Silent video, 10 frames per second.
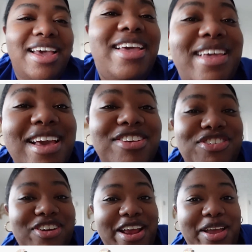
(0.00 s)

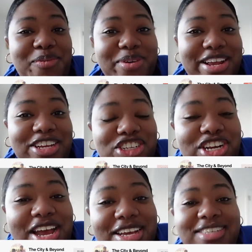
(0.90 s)
yesterday when I
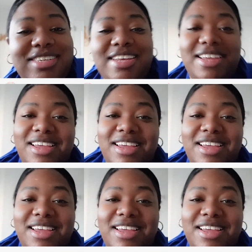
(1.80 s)
checked